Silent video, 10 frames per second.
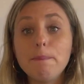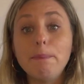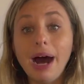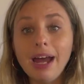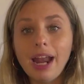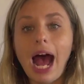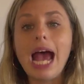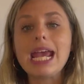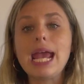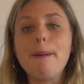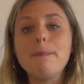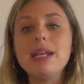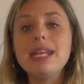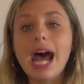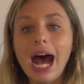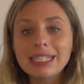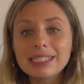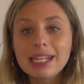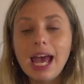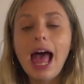but I am
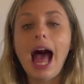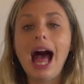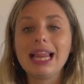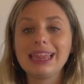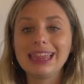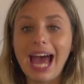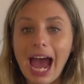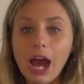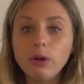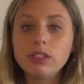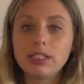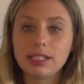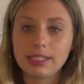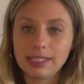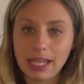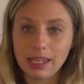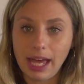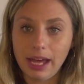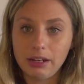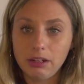not allowed to say
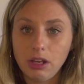that.